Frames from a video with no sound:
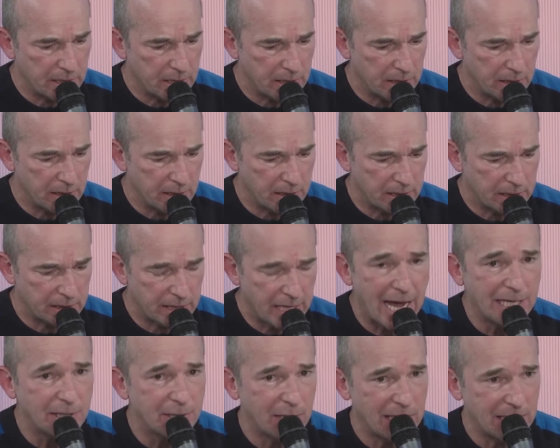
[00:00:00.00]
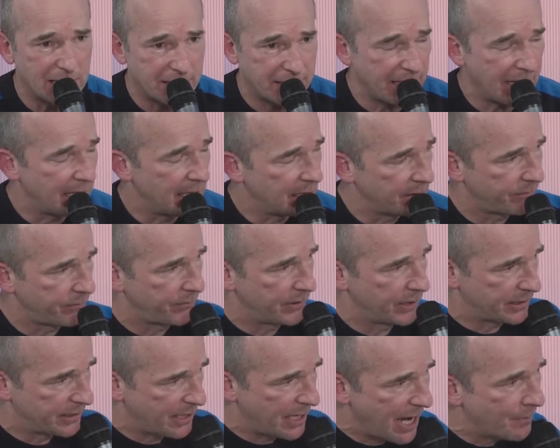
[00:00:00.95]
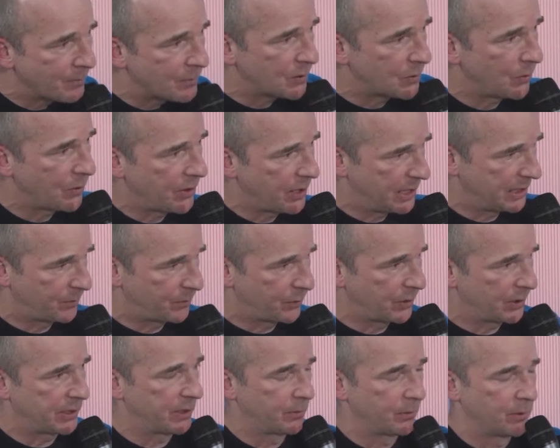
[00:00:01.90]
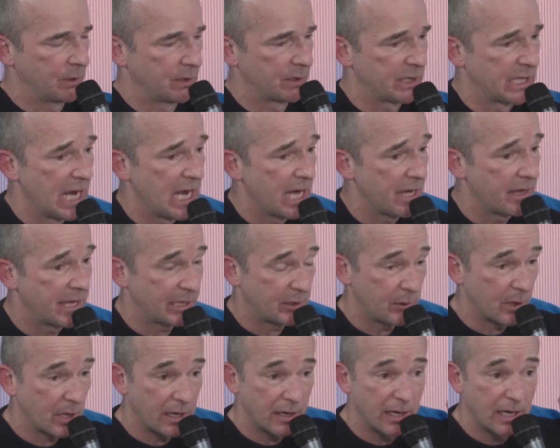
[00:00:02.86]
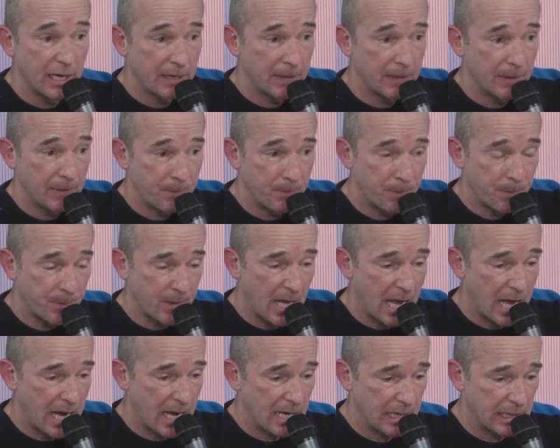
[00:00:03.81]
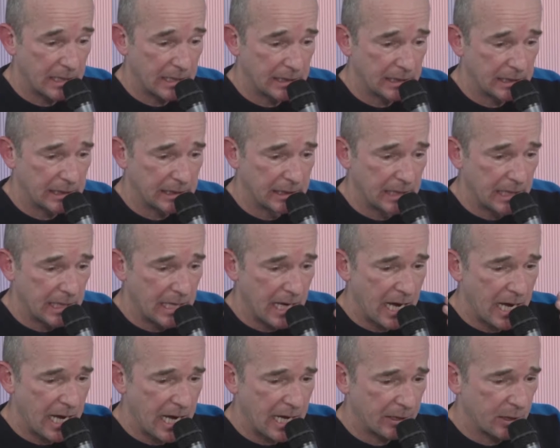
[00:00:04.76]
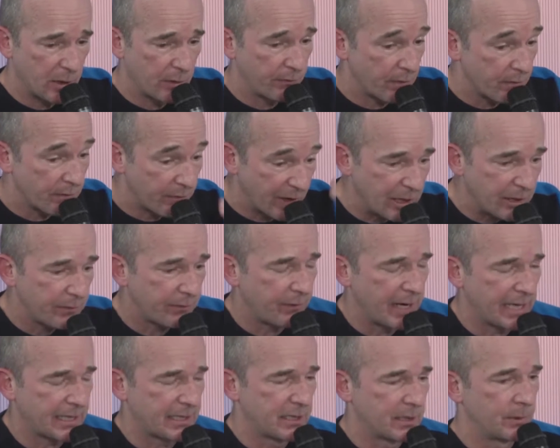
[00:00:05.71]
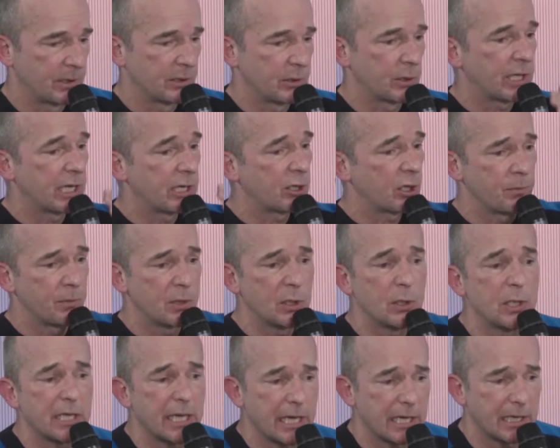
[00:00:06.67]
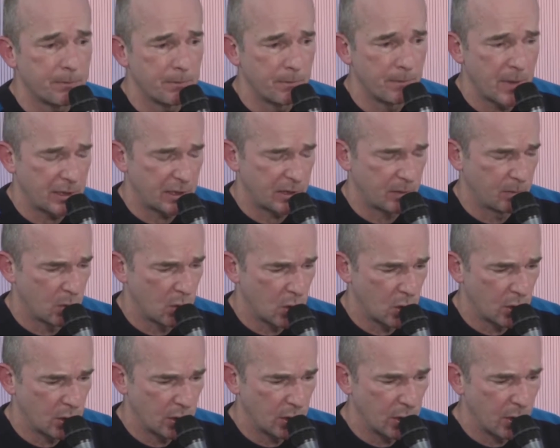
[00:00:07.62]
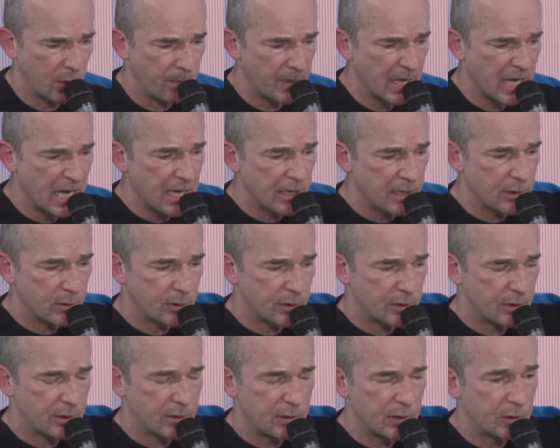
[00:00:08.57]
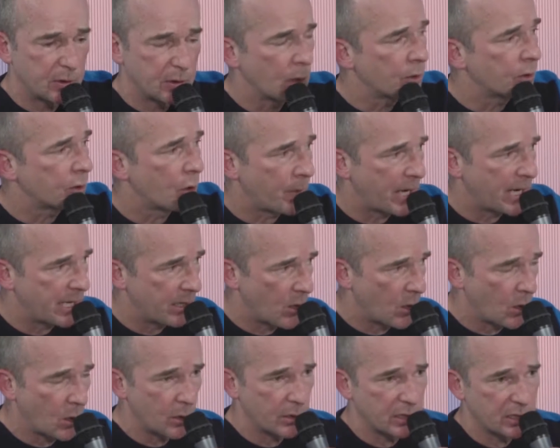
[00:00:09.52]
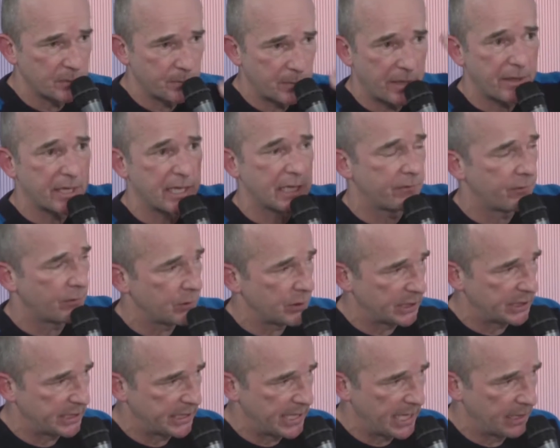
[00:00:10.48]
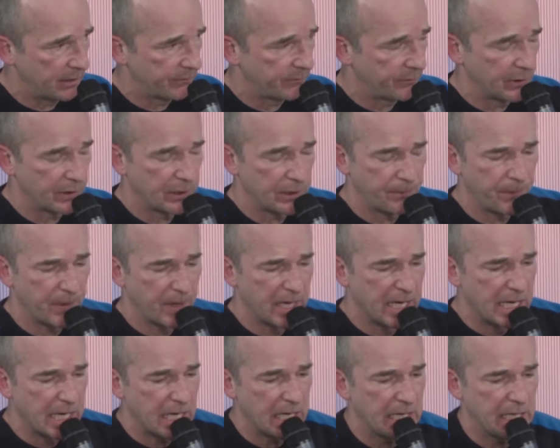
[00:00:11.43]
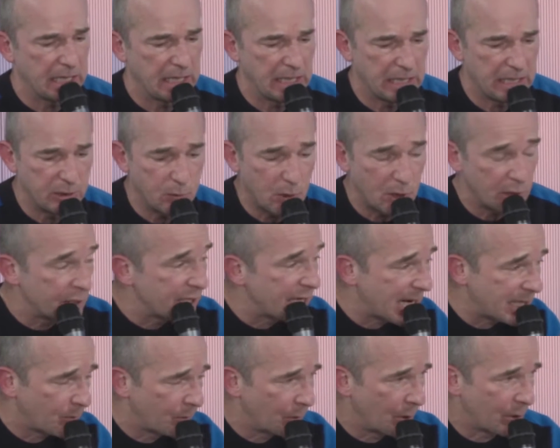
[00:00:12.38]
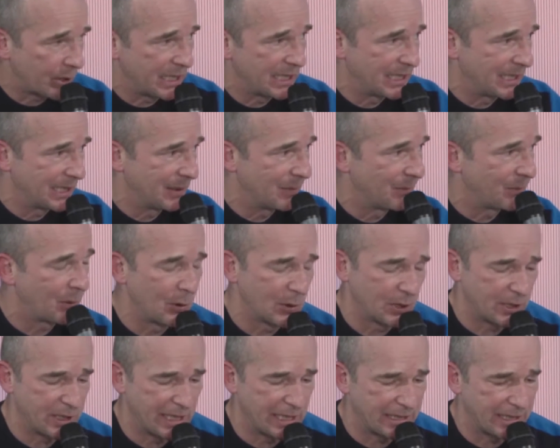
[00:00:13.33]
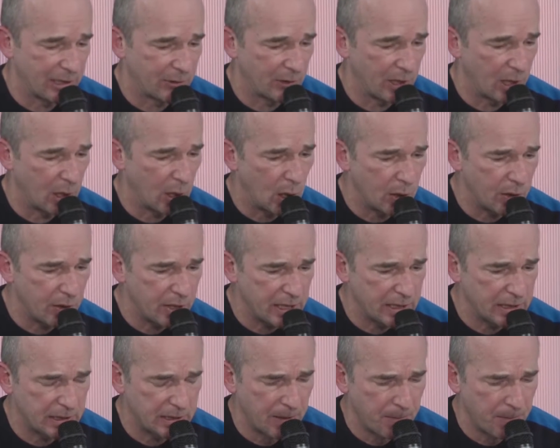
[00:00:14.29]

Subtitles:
this agile self that comes with these principles, that you are, I don't know, very flexible. You can communicate much more. You don't obey orders, but think for yourself. You are a networking person, etc. All these